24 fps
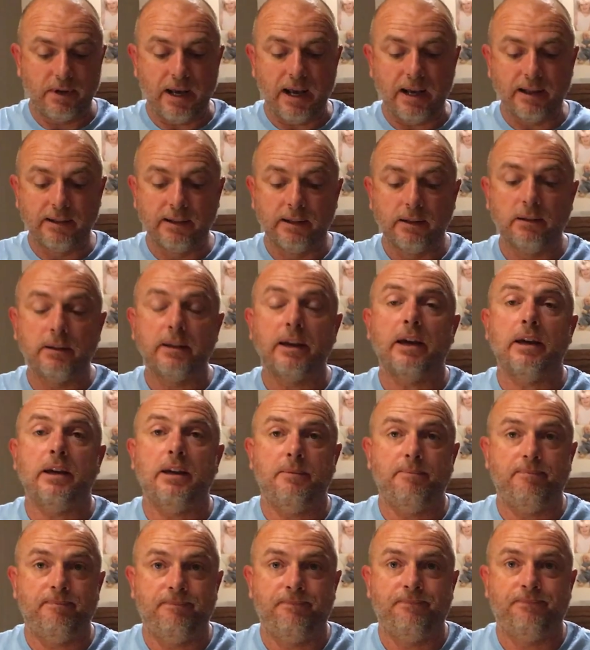a little
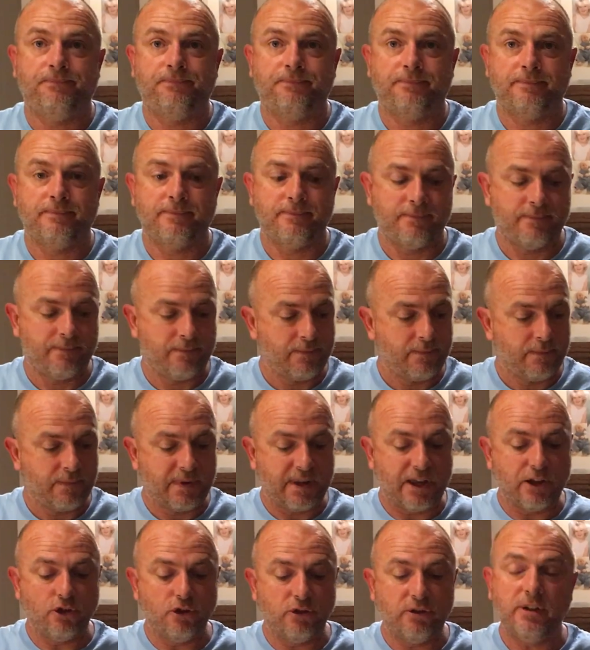game.
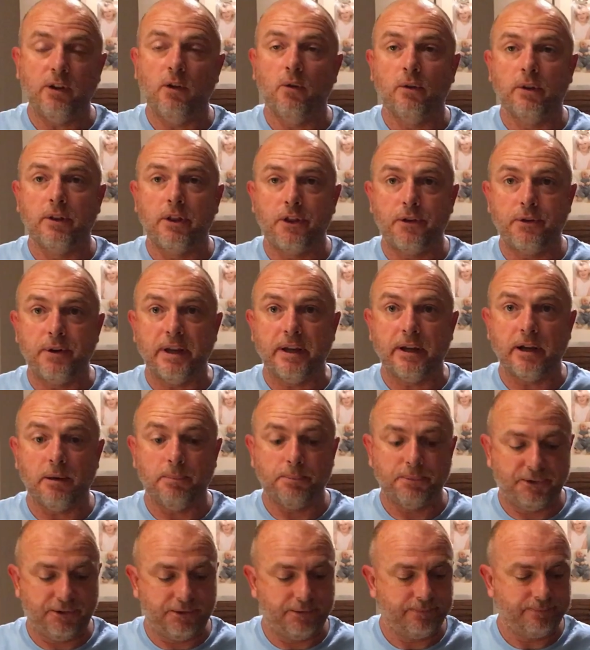Can you see all the three
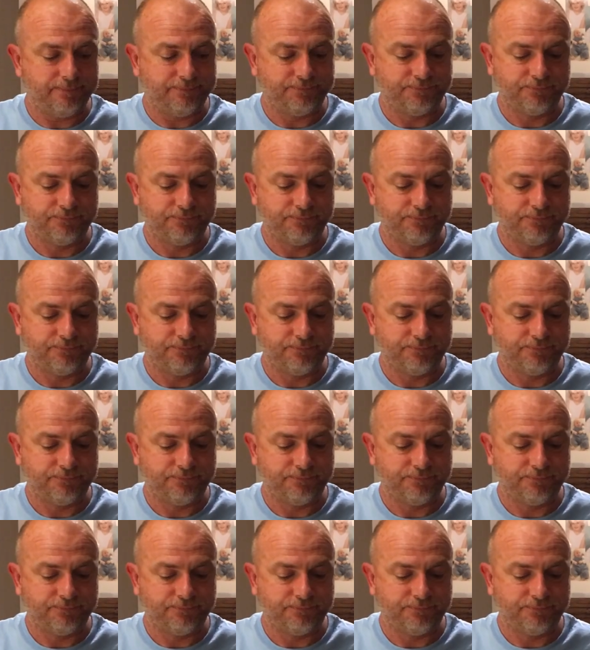cups?